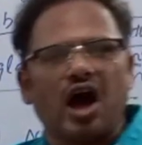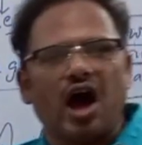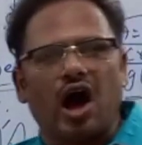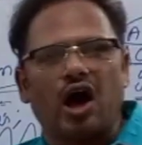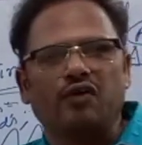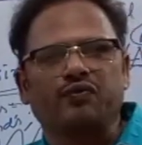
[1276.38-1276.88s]

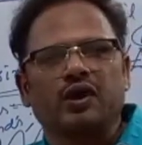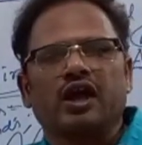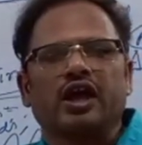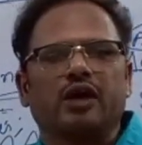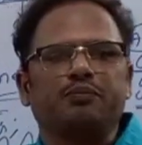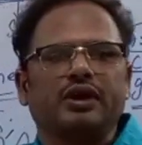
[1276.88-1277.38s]
of
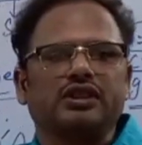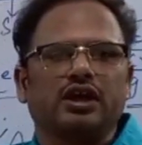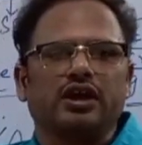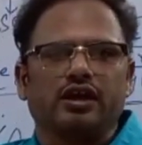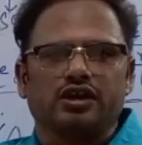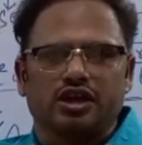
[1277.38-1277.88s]

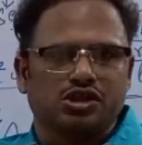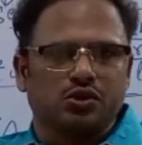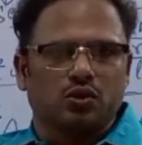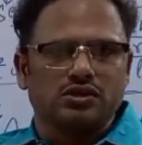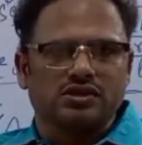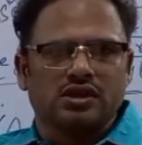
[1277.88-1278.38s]
epithelial
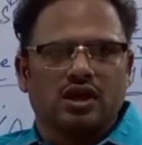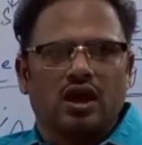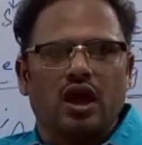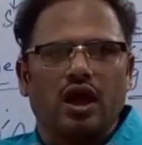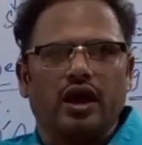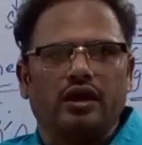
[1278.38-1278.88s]
tissues,
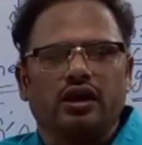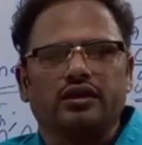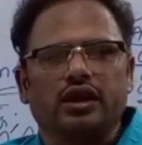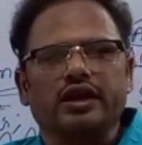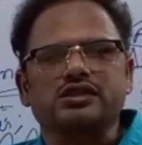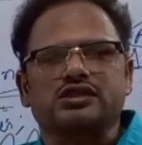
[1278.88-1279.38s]
and in
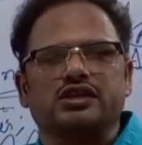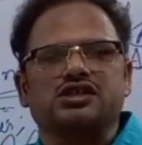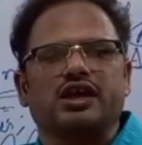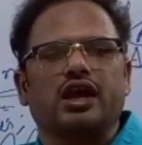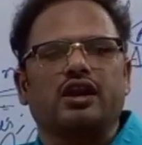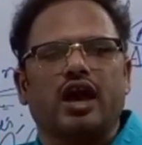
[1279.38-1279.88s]
the next
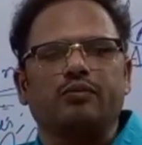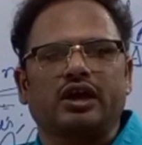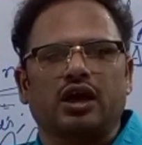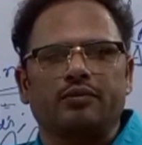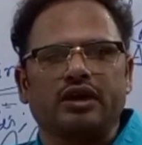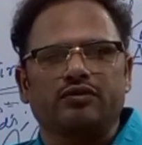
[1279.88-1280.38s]
session I'll be
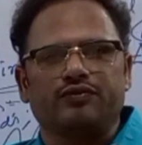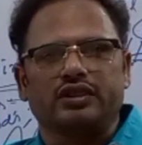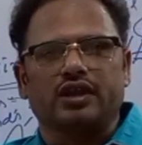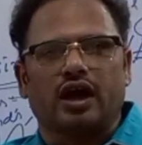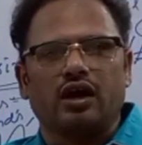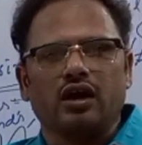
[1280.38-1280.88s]
coming with
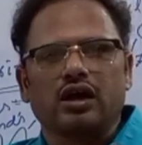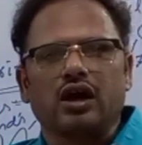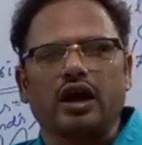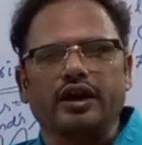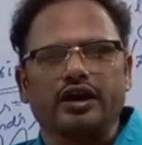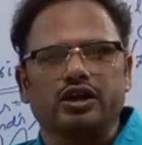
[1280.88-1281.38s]
the
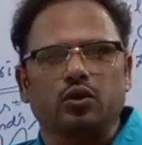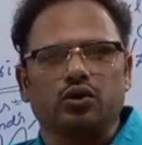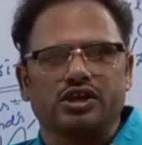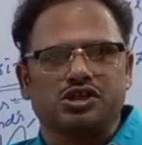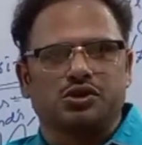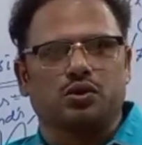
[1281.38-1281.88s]
connective
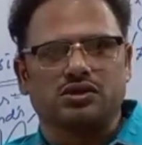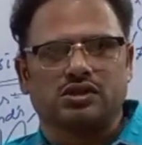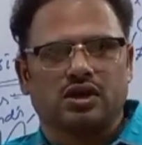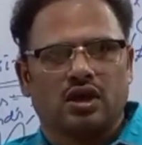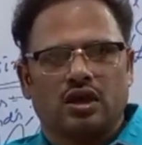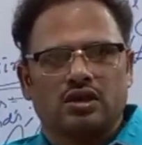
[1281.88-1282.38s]

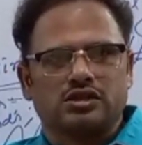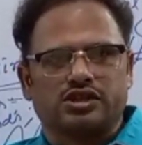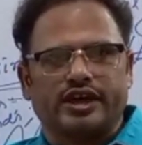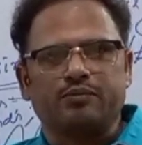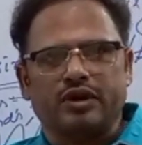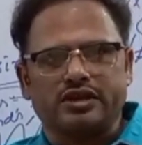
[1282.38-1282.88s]
tissues.
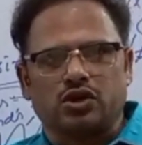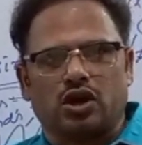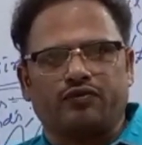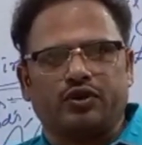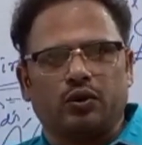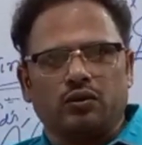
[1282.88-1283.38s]
Stay blessed all
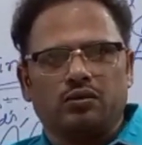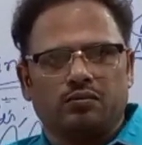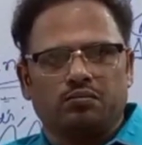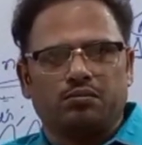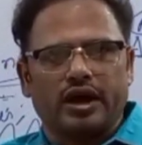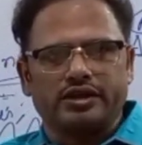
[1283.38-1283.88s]
of you.
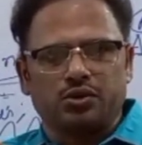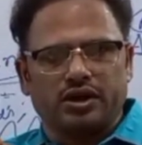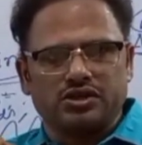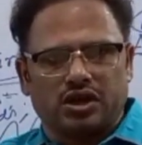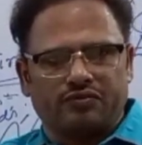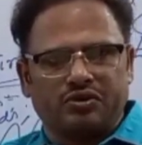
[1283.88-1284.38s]
Bye
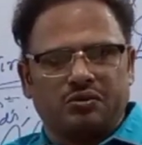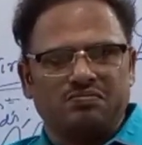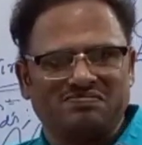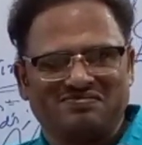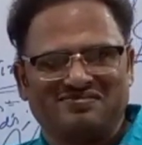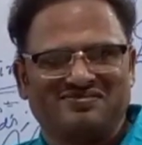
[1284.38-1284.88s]
students, all of you.